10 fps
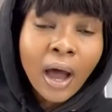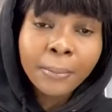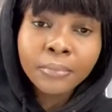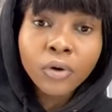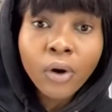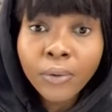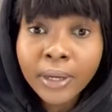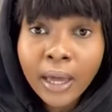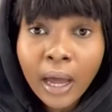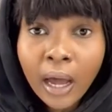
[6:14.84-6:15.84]
Growing
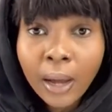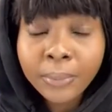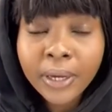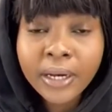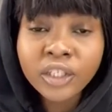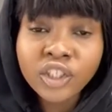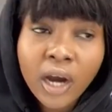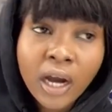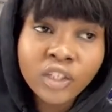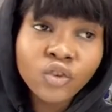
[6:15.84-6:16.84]
up, getting
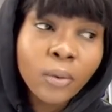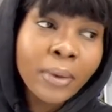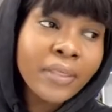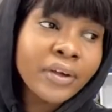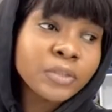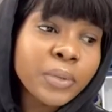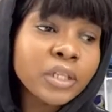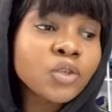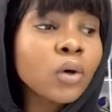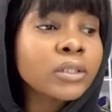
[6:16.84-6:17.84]
judged, your mother is being
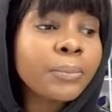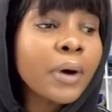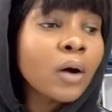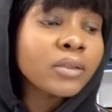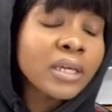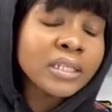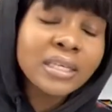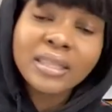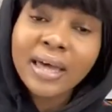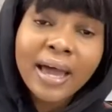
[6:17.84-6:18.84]
talked about, this
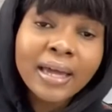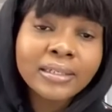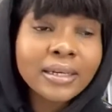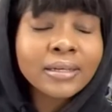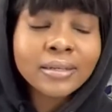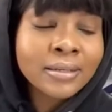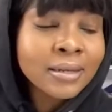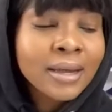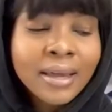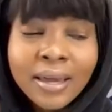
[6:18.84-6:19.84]
and that, and
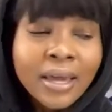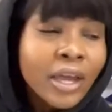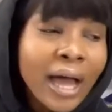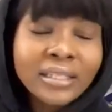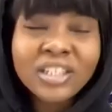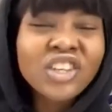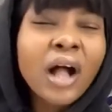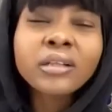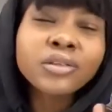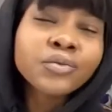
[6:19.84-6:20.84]
as a
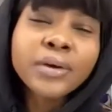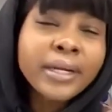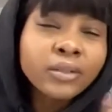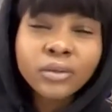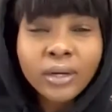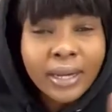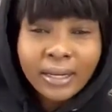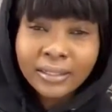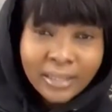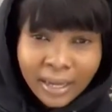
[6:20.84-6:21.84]
child, you really do not
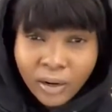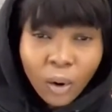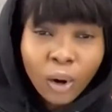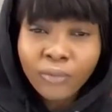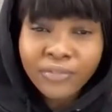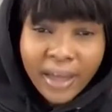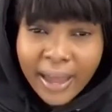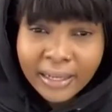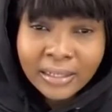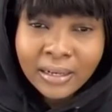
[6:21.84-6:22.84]
understand all of
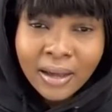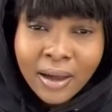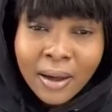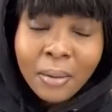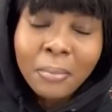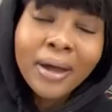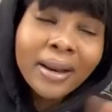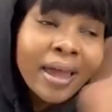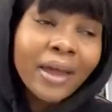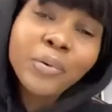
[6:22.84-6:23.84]
that. But
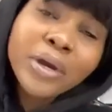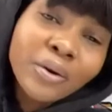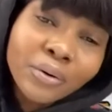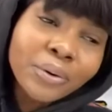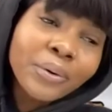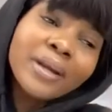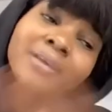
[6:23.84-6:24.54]
hey, we grew and